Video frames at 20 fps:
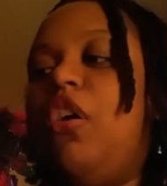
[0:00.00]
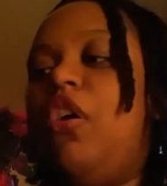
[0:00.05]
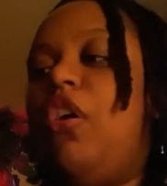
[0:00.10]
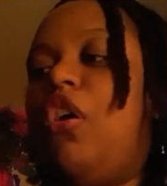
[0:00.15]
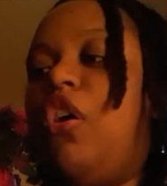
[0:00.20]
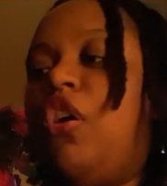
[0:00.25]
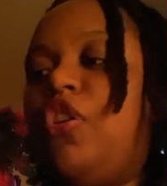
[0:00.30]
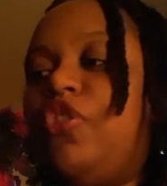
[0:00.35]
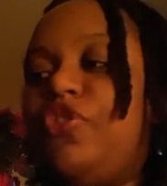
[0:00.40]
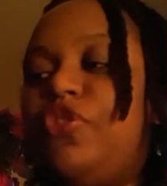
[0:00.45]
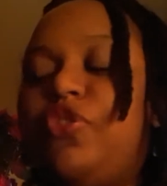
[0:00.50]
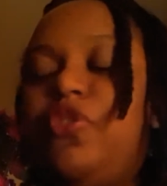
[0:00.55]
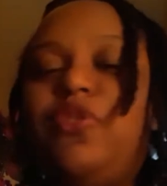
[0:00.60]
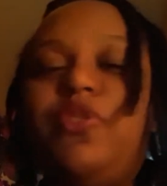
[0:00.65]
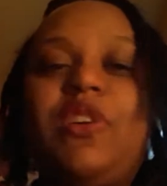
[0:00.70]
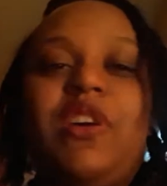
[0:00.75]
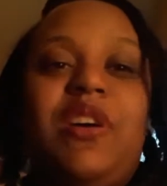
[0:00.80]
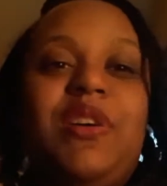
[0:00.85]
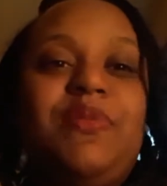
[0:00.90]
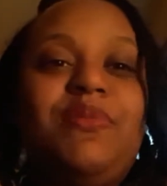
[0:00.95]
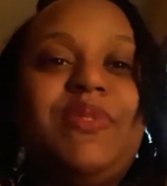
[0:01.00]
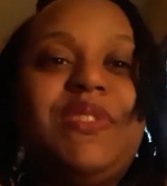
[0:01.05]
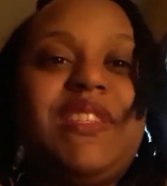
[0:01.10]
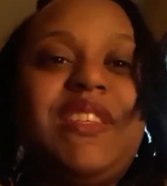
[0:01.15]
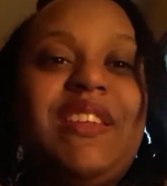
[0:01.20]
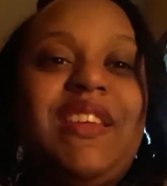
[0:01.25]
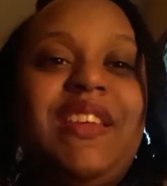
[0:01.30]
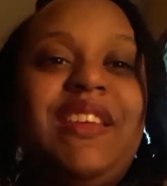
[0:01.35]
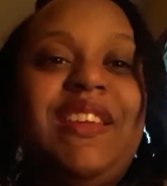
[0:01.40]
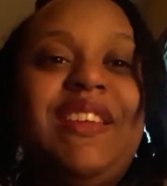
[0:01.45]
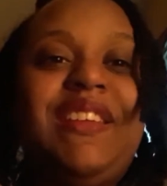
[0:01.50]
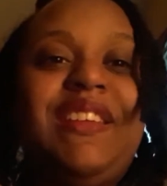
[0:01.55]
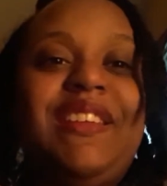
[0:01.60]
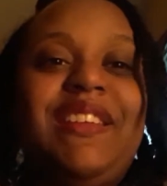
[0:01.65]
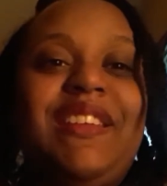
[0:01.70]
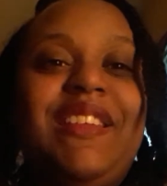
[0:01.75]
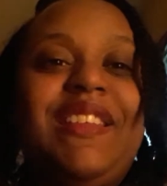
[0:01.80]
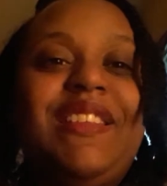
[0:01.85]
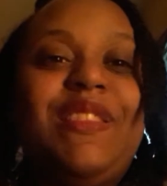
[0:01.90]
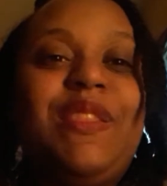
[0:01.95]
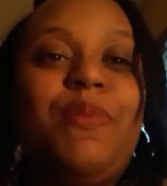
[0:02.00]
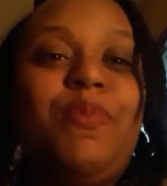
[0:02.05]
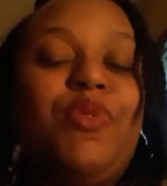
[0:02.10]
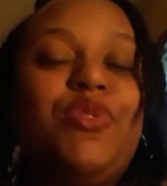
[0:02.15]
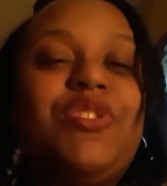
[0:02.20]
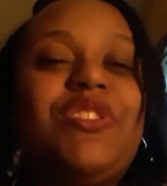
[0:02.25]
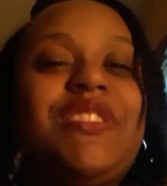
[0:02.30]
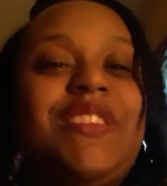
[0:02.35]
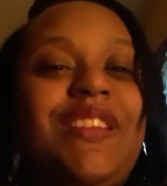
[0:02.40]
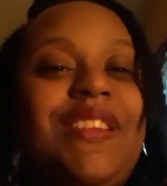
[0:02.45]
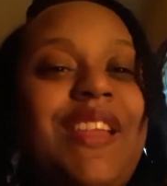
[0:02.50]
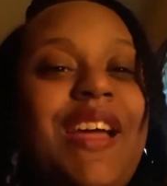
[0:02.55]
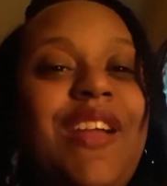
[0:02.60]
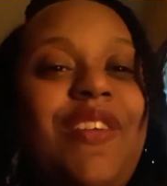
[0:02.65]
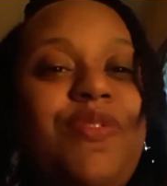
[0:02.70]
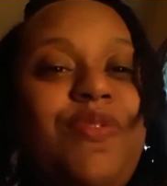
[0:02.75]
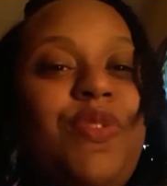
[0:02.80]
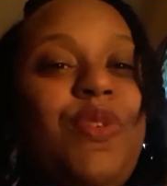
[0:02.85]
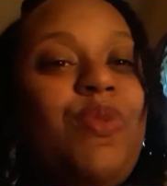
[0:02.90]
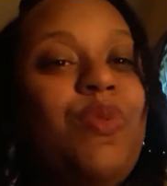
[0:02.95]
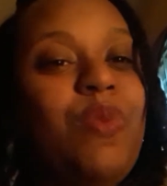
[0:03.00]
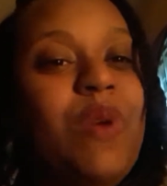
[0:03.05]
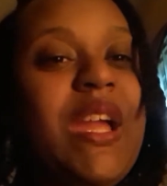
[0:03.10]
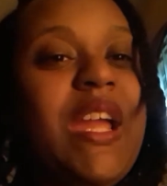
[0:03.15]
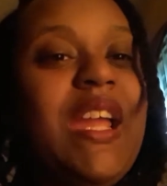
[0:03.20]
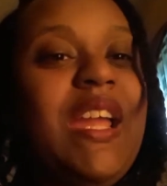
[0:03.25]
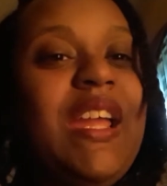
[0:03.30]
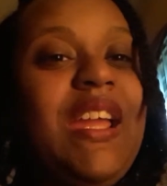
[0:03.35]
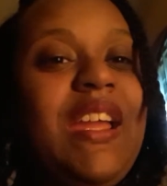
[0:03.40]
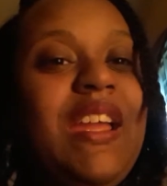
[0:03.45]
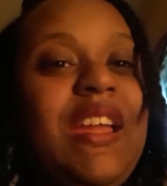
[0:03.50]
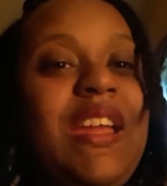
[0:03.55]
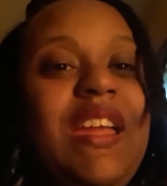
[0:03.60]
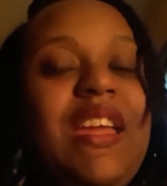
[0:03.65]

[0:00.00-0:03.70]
also comes in the most delightful way,